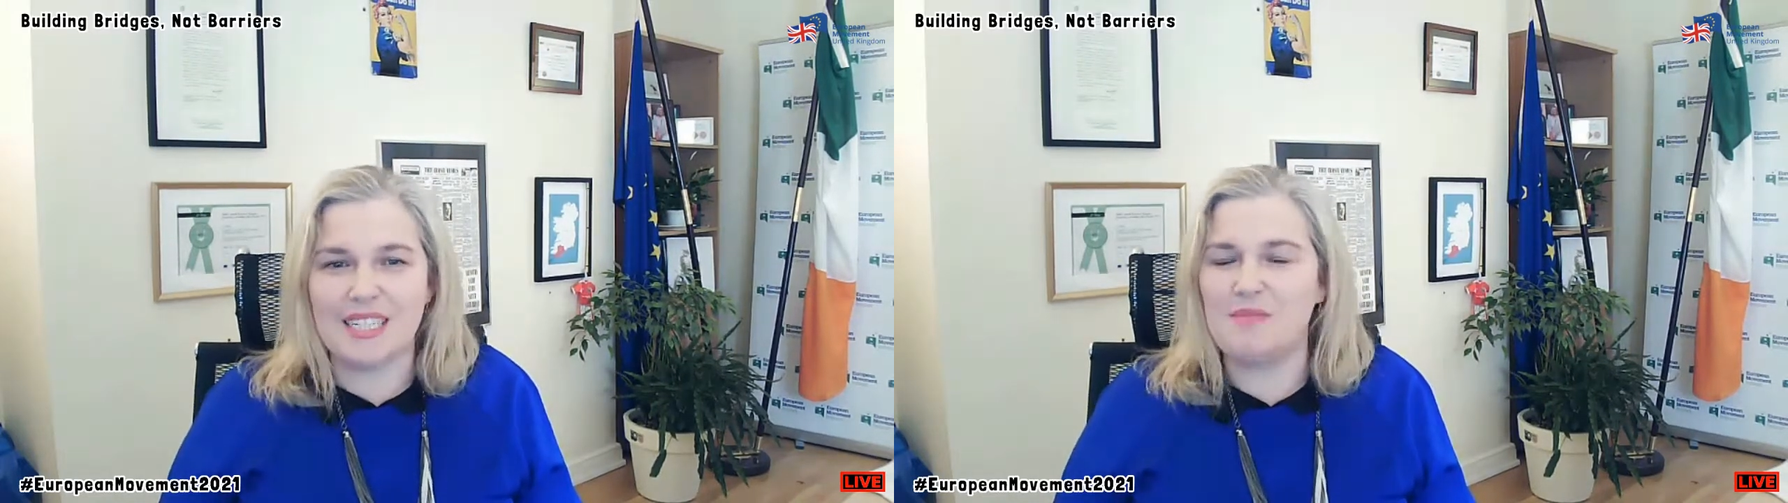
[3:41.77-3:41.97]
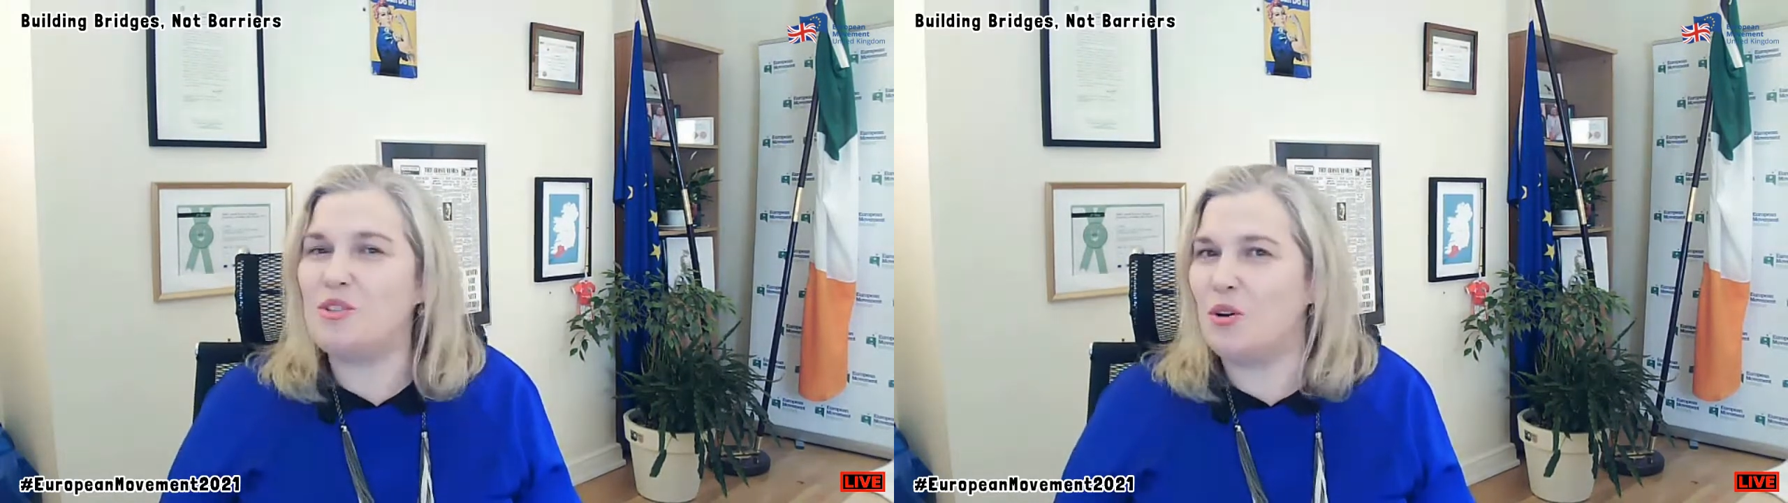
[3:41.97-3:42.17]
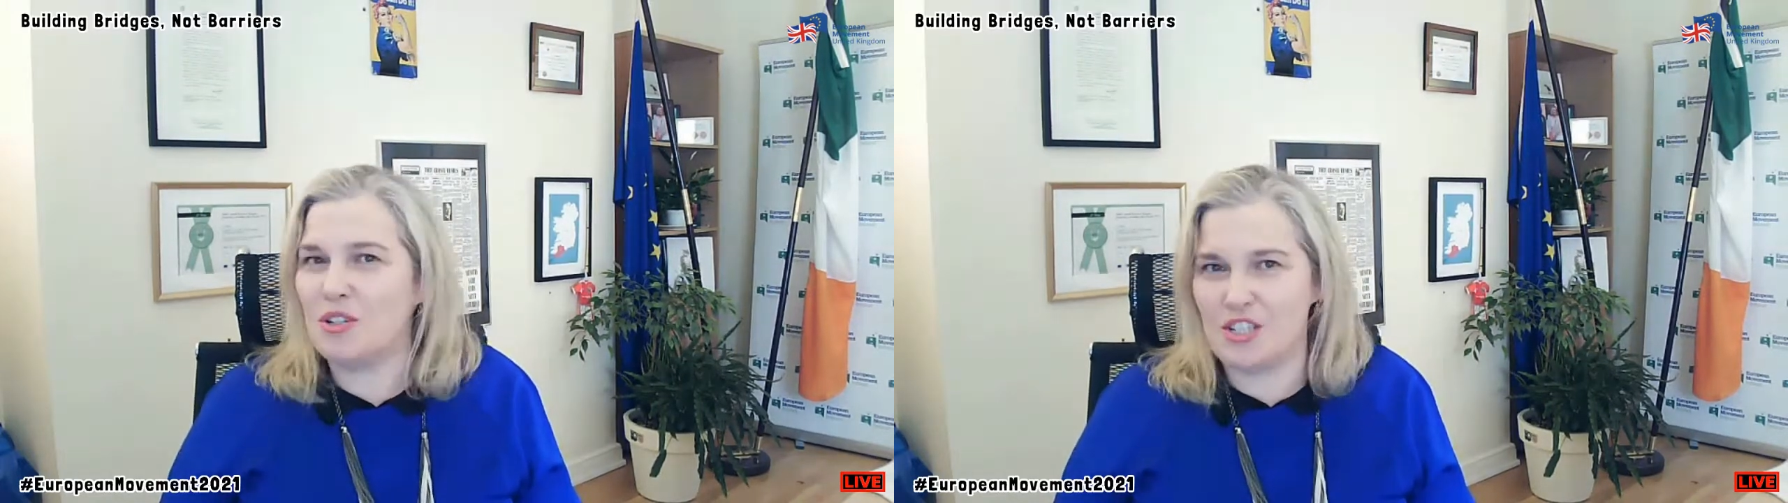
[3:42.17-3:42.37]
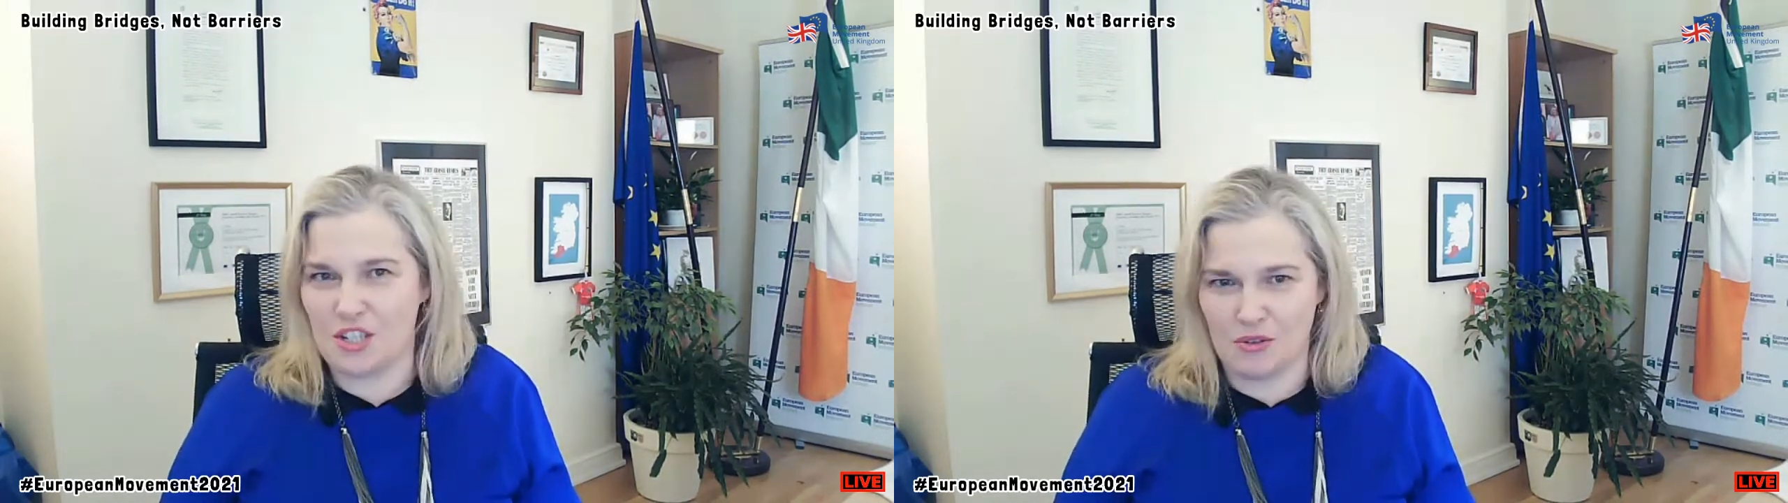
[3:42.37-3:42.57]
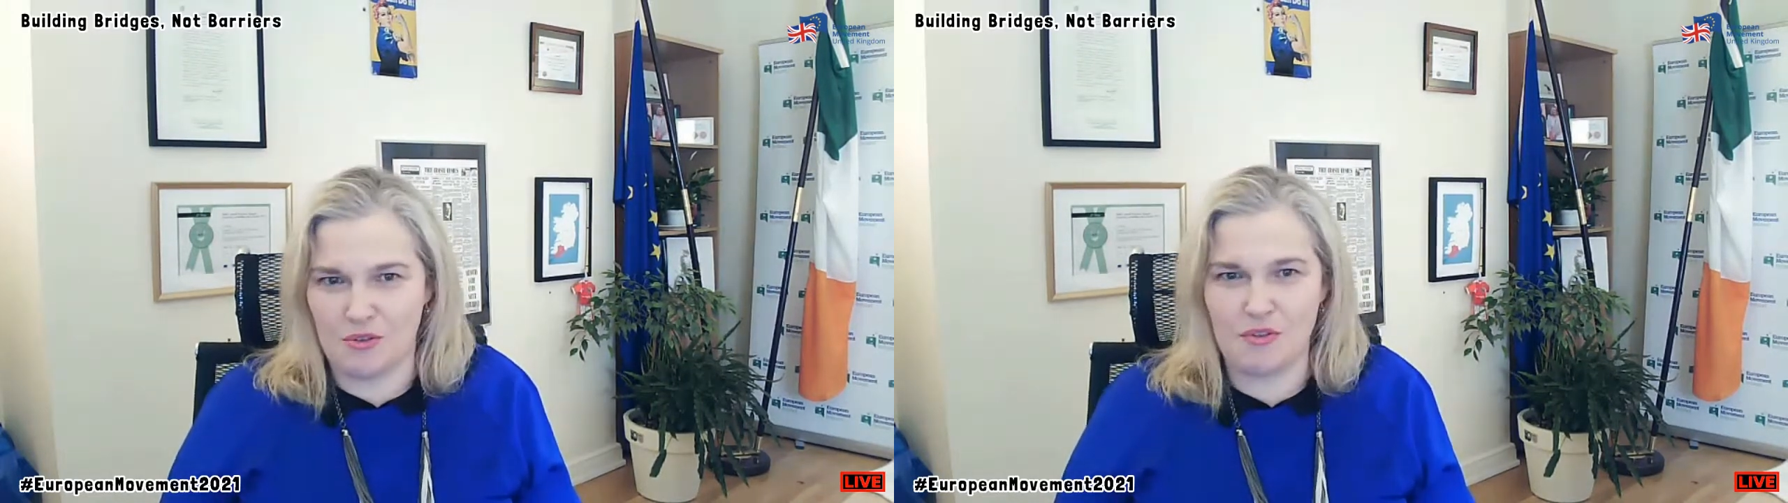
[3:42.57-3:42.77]
I am talking
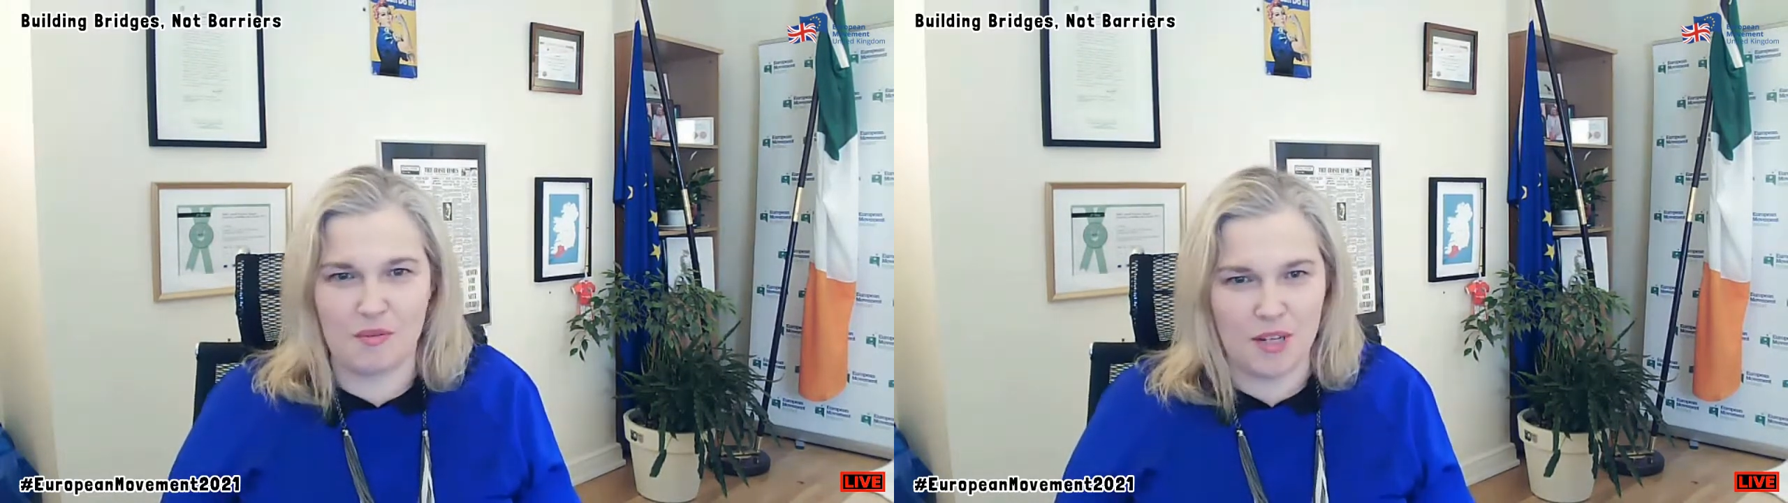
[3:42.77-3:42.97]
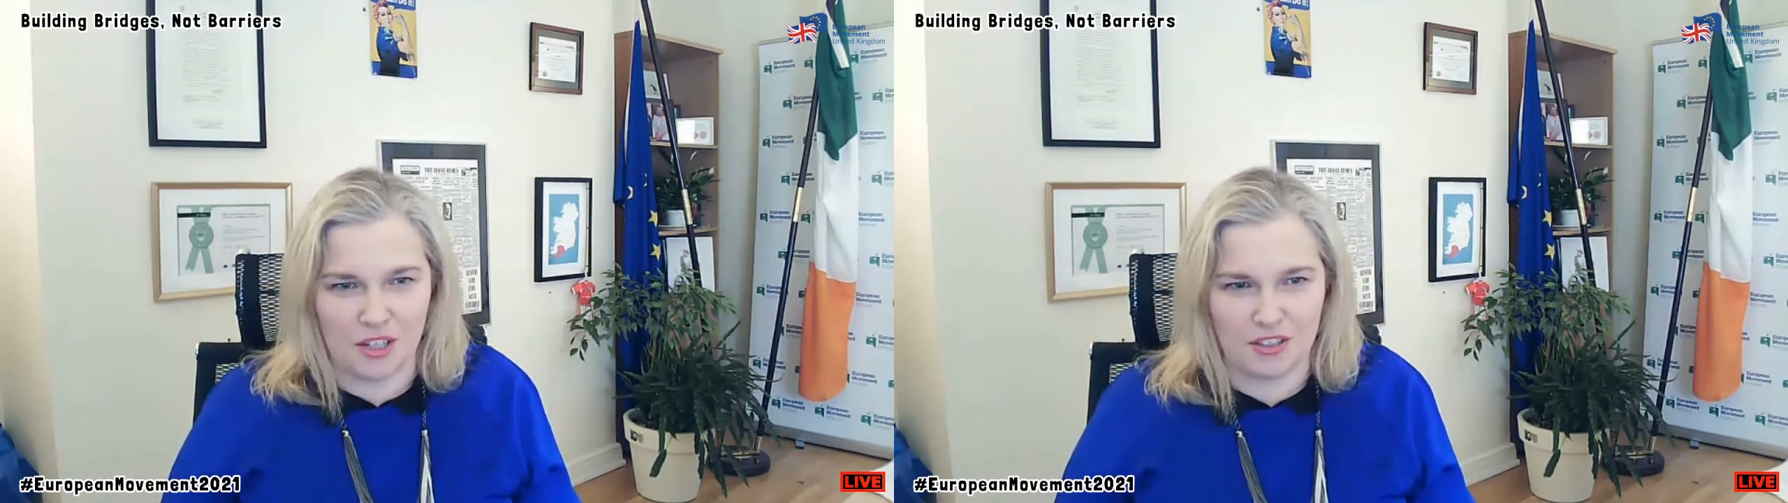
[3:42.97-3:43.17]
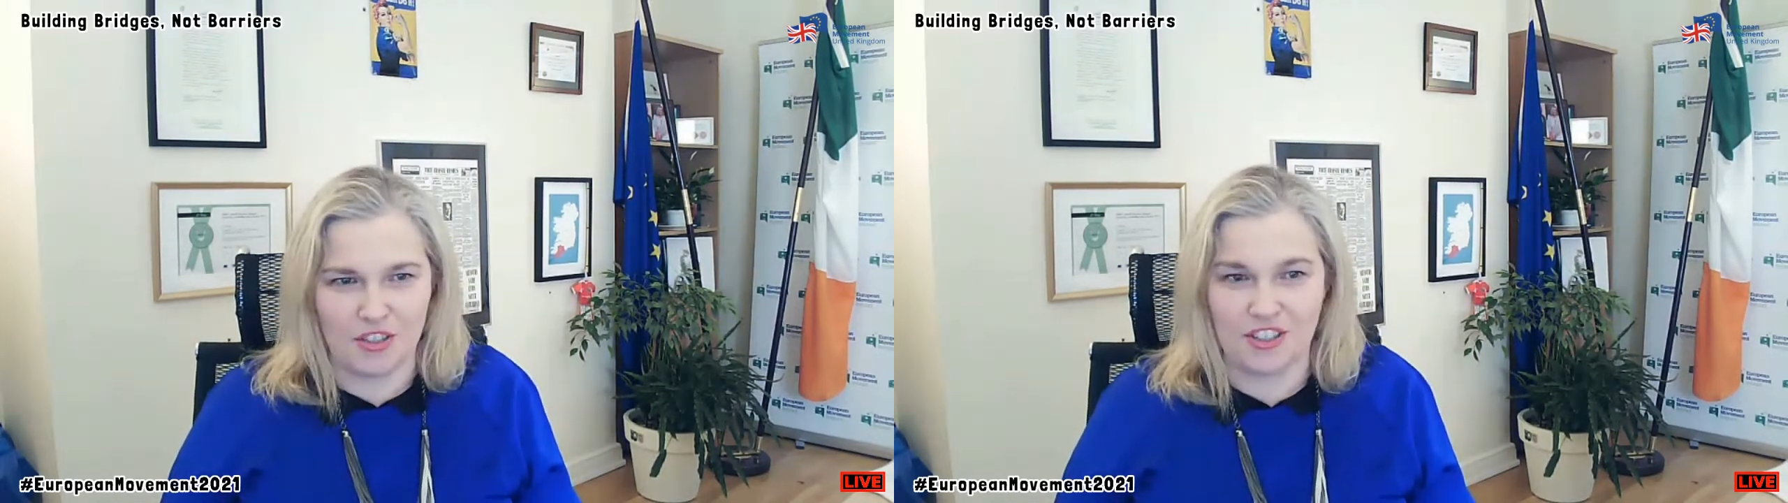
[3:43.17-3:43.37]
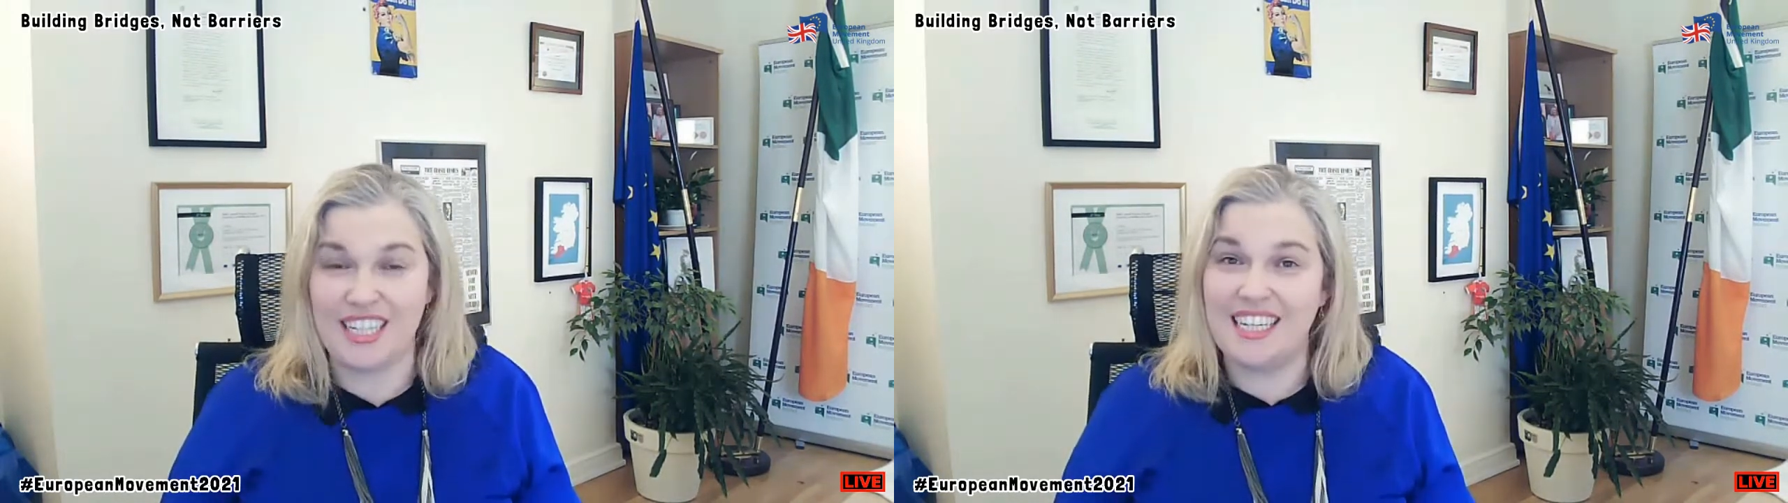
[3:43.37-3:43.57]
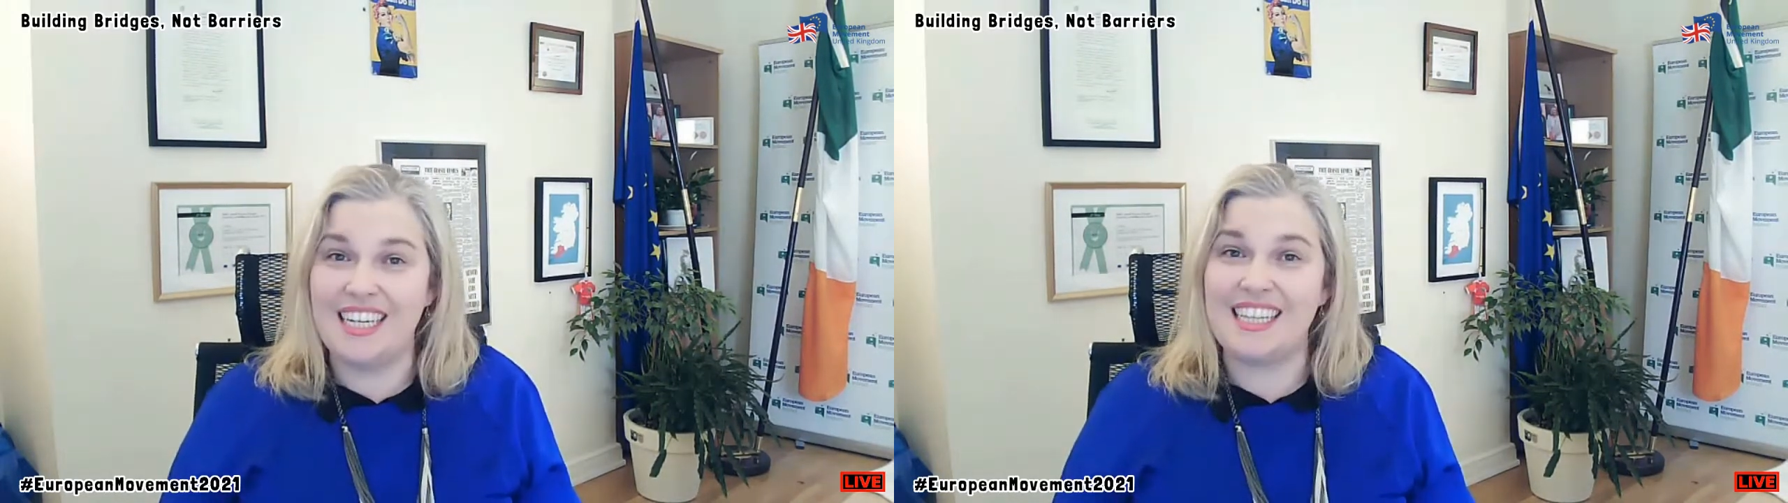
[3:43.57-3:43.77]
to you from a
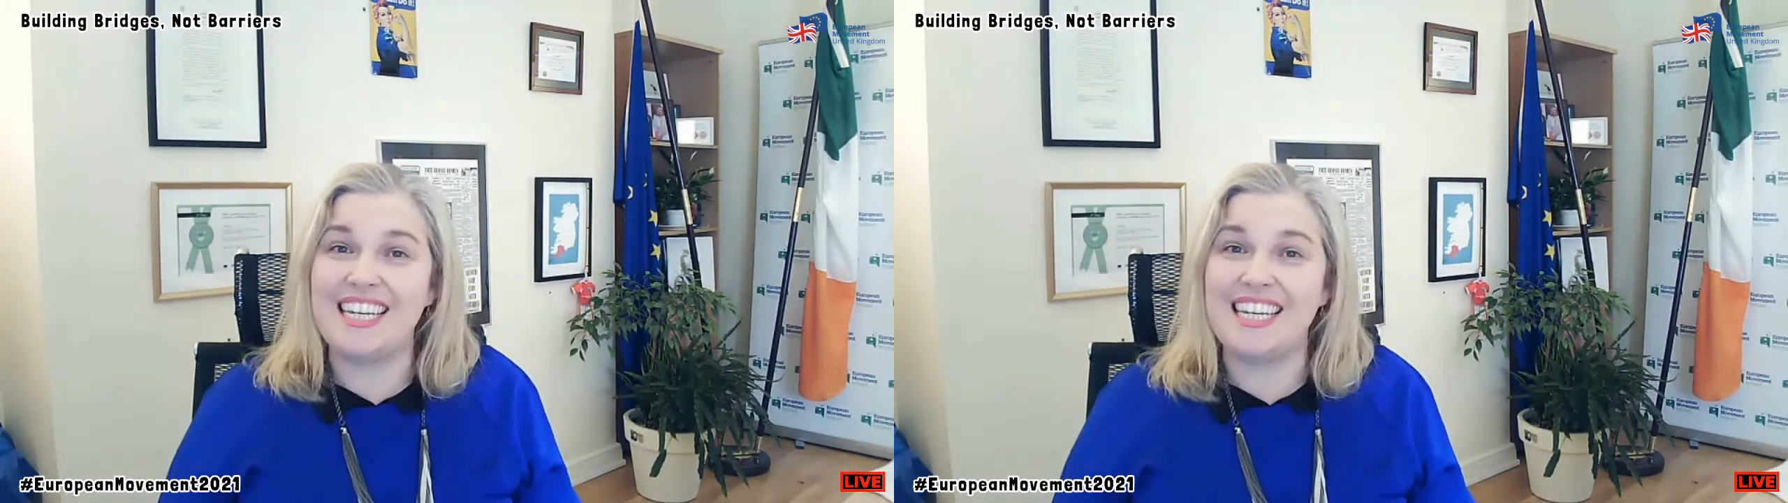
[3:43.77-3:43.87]
country